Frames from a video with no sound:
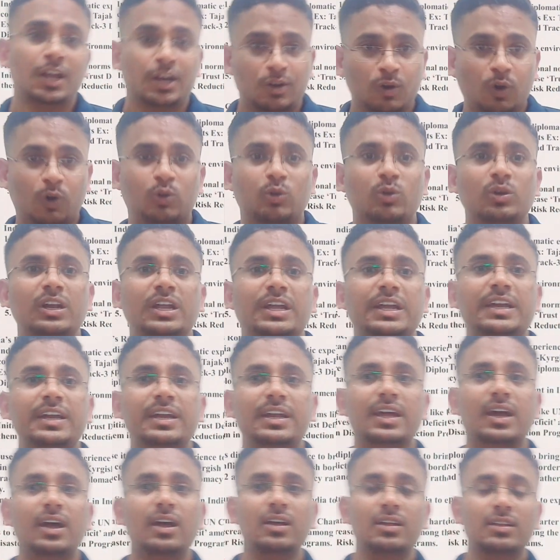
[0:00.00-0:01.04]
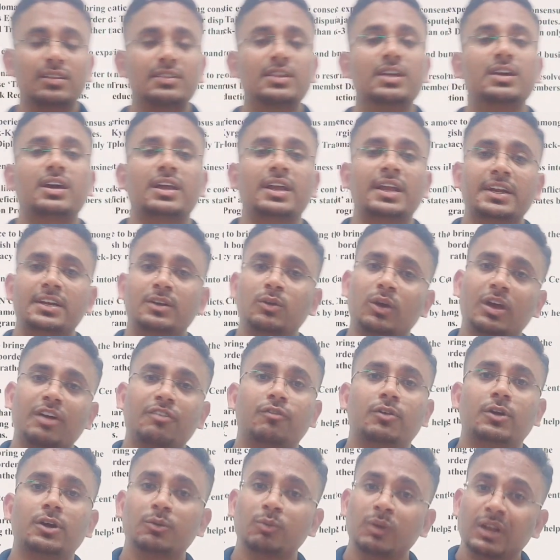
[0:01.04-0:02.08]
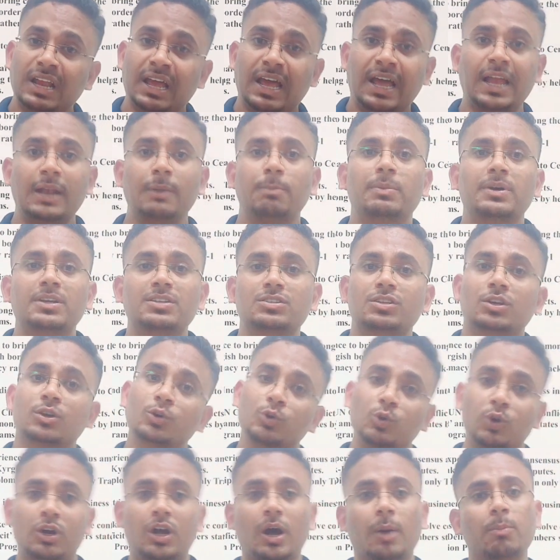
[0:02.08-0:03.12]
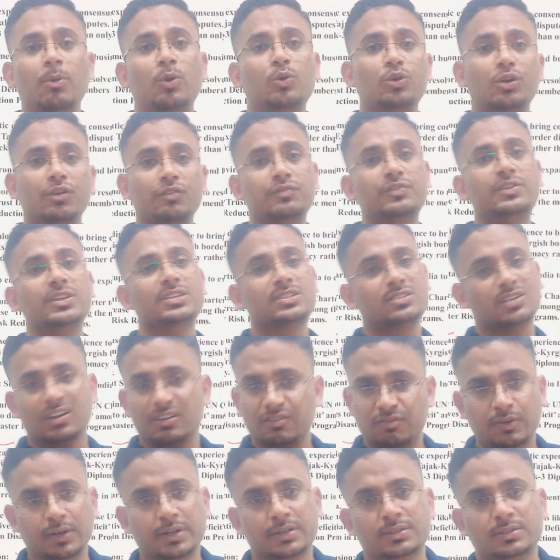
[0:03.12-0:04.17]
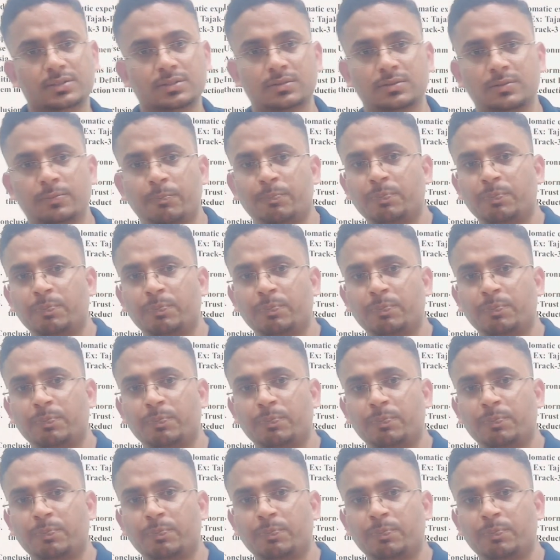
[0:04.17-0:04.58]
Not only India, the collective effort will help us to come out of these conflicts.